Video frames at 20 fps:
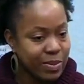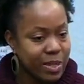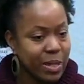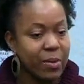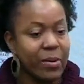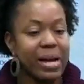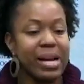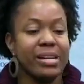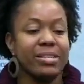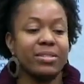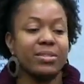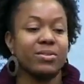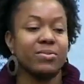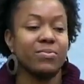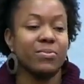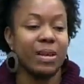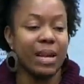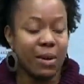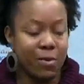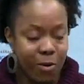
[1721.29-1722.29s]
So
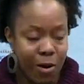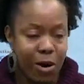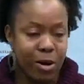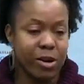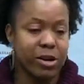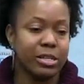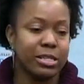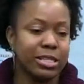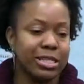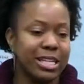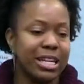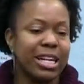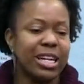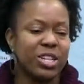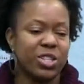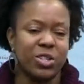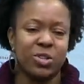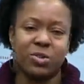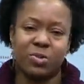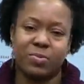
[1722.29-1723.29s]
as when I walk on
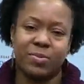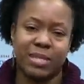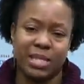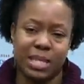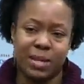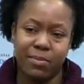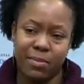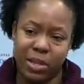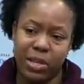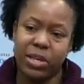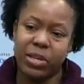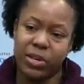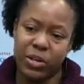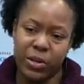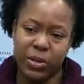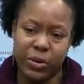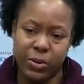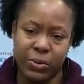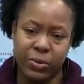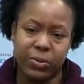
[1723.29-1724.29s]
stage, it'll be
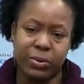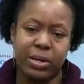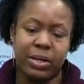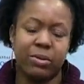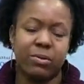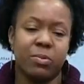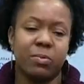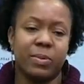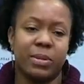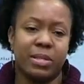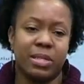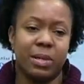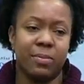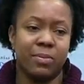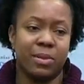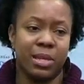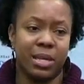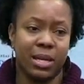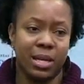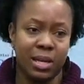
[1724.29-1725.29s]
something new, it'll be
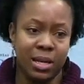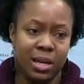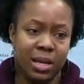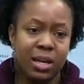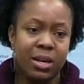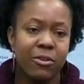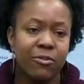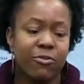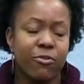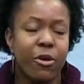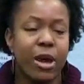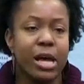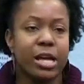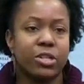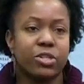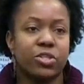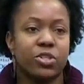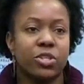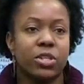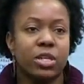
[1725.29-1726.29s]
something
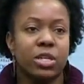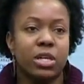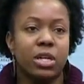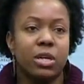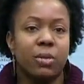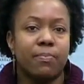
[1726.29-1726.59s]
fresh.